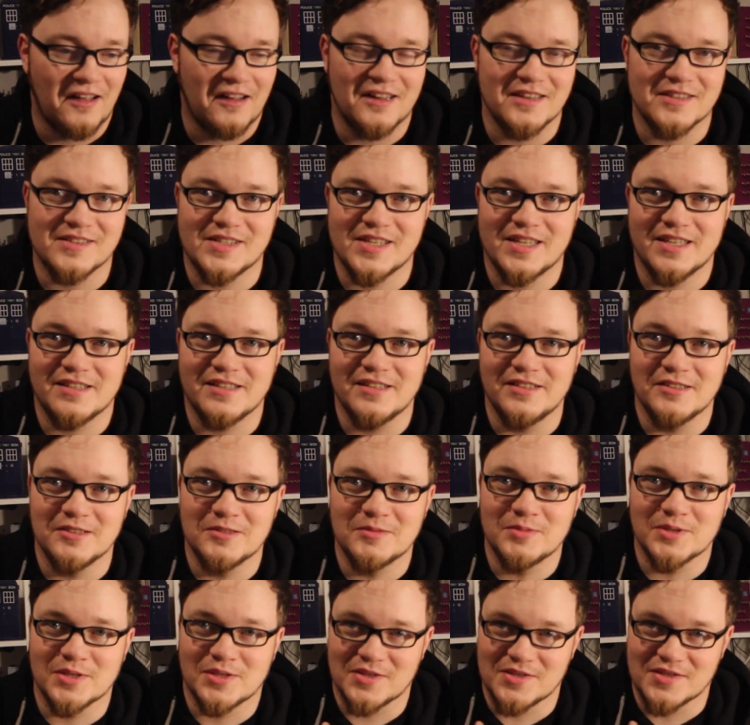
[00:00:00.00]
I sat
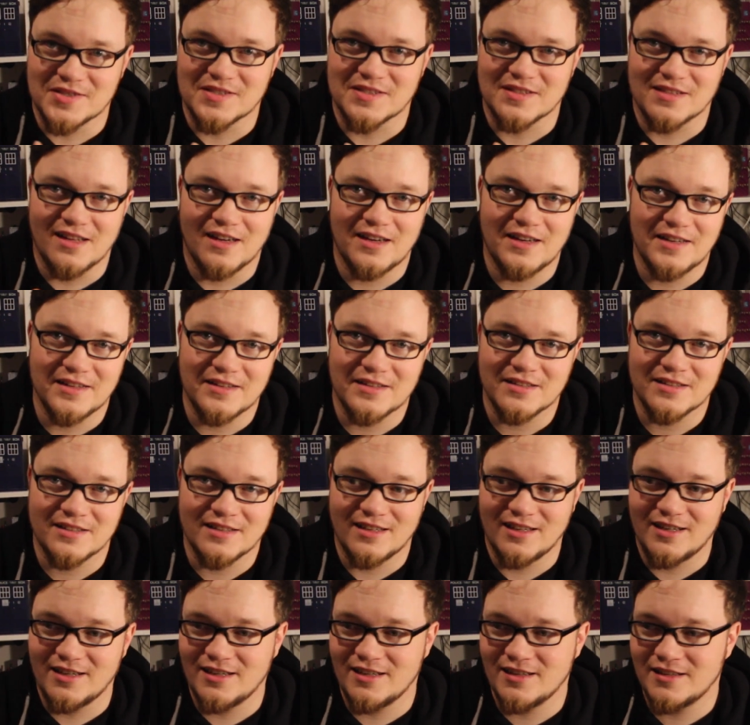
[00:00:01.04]
here because it's night
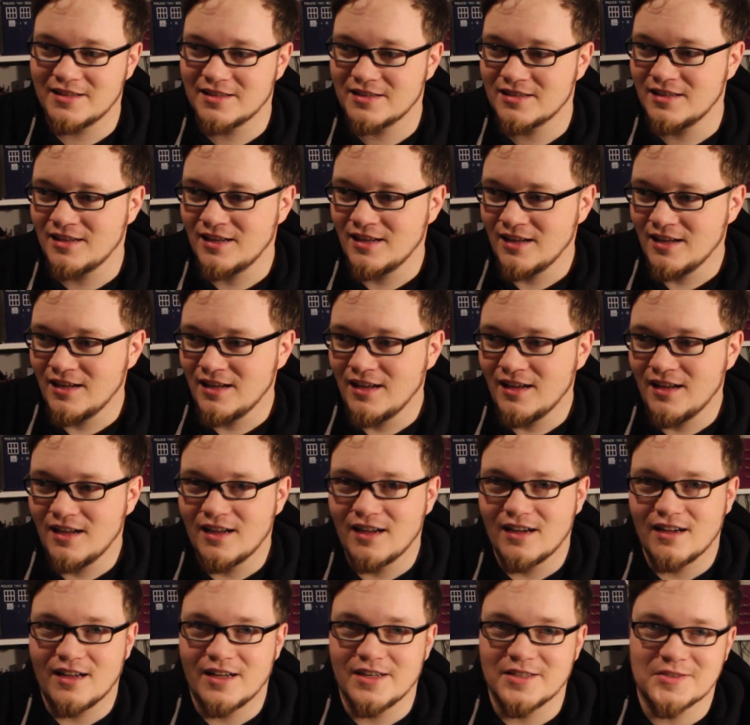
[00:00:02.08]
and
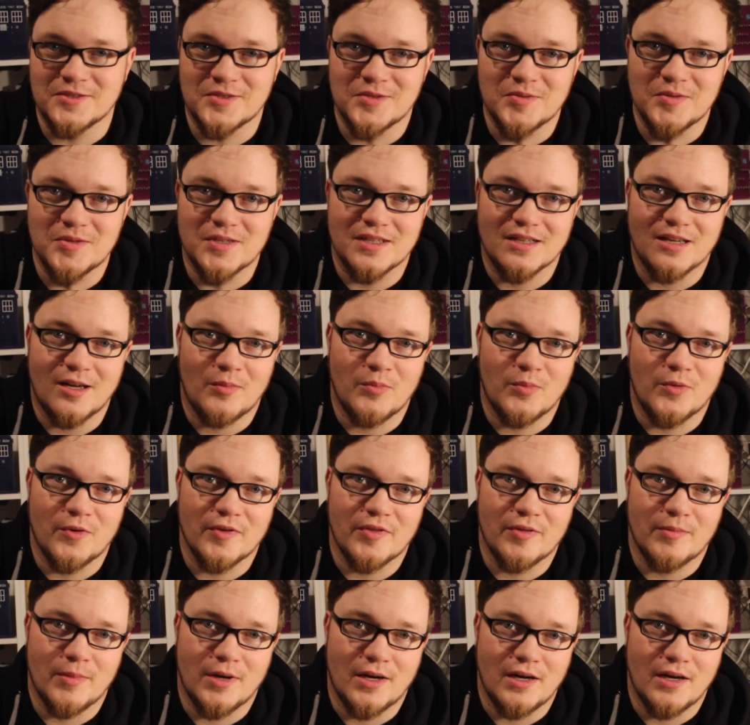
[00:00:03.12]
I sewed it up with